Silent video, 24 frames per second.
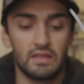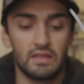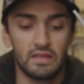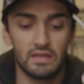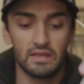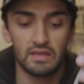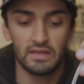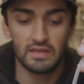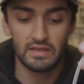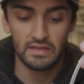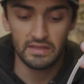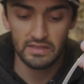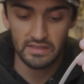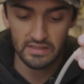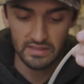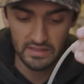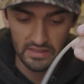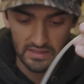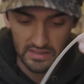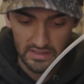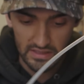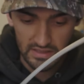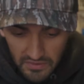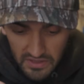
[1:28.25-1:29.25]

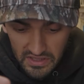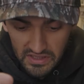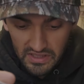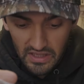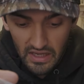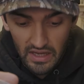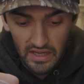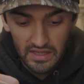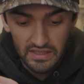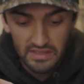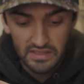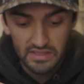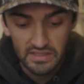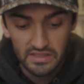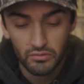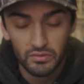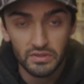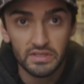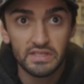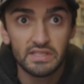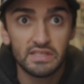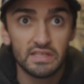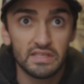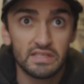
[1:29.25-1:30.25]
is the size
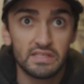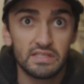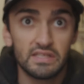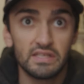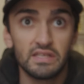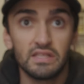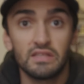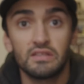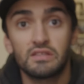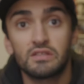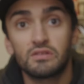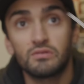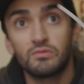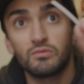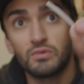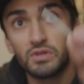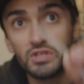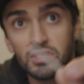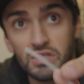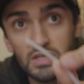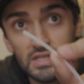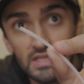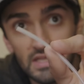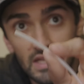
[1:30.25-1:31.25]
3/16,
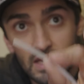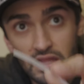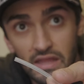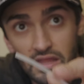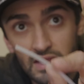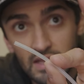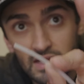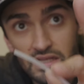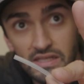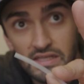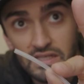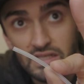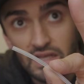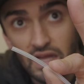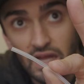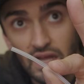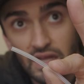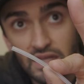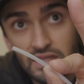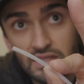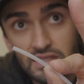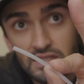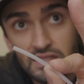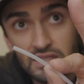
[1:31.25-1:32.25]
which is this
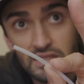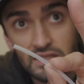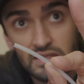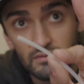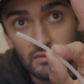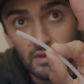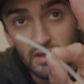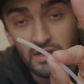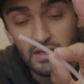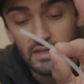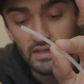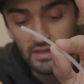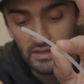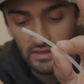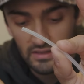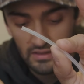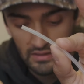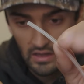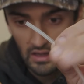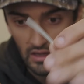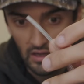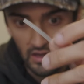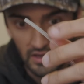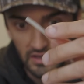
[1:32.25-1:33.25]
size right here.
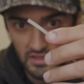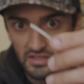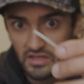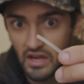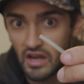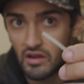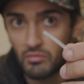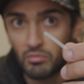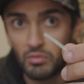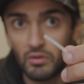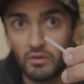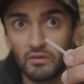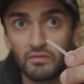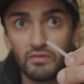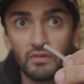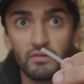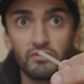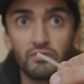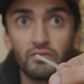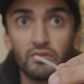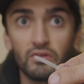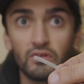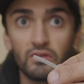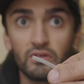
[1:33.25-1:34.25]
It's kind of perfect
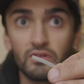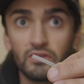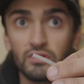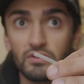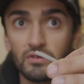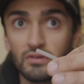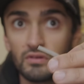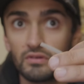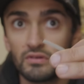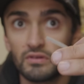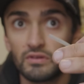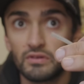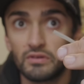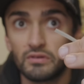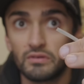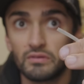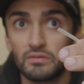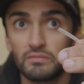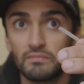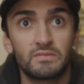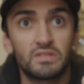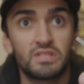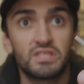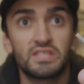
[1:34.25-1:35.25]
for
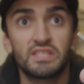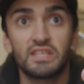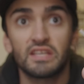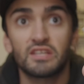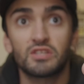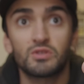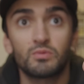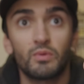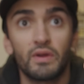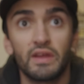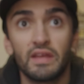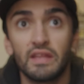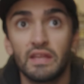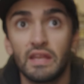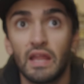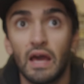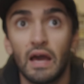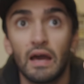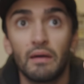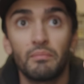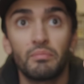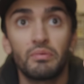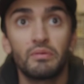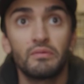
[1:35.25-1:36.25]
your 6 weight and
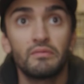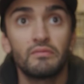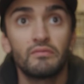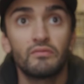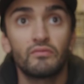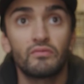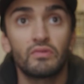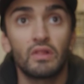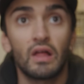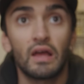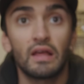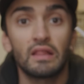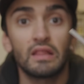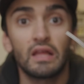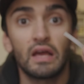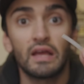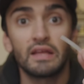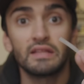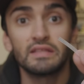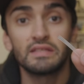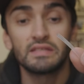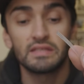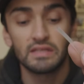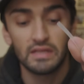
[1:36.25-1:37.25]
up fly
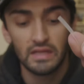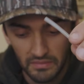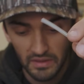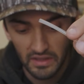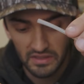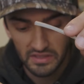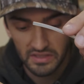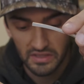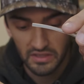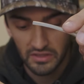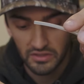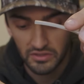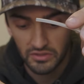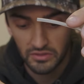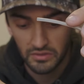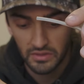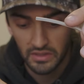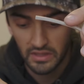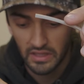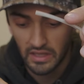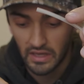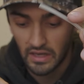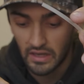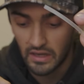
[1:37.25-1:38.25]
lines. That's gonna do
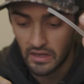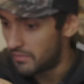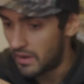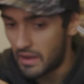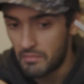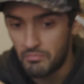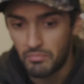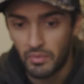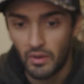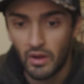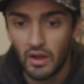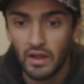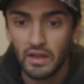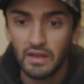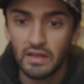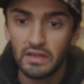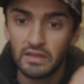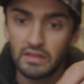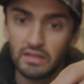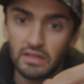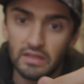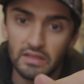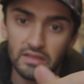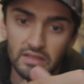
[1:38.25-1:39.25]
it there. I bought
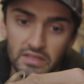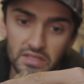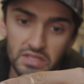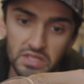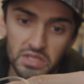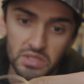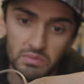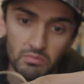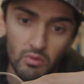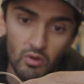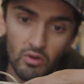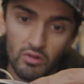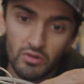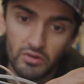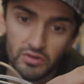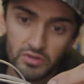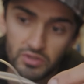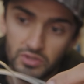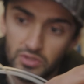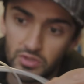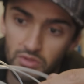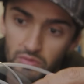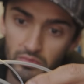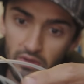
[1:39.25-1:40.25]
this smaller
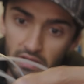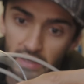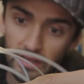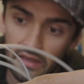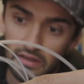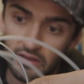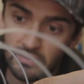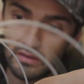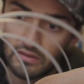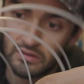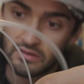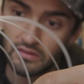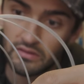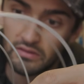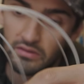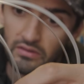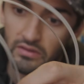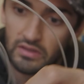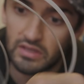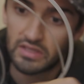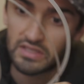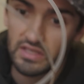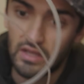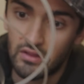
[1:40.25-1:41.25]
tubing
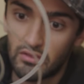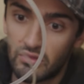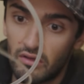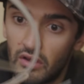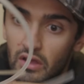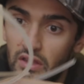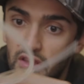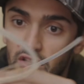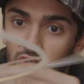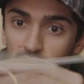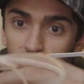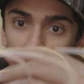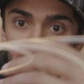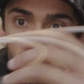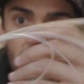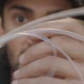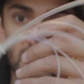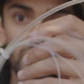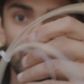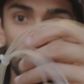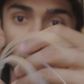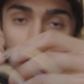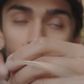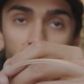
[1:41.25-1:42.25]
because I thought this was kind
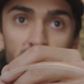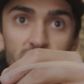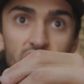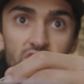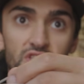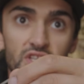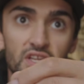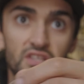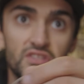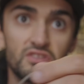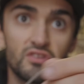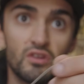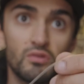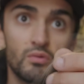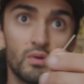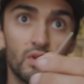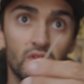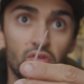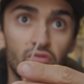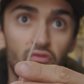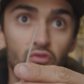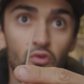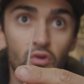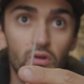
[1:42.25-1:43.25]
of what was suggested on one
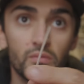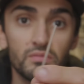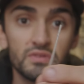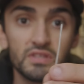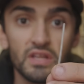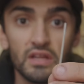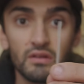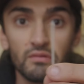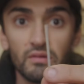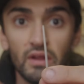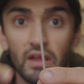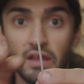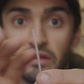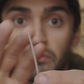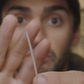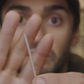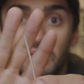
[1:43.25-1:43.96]
of the forums that I read,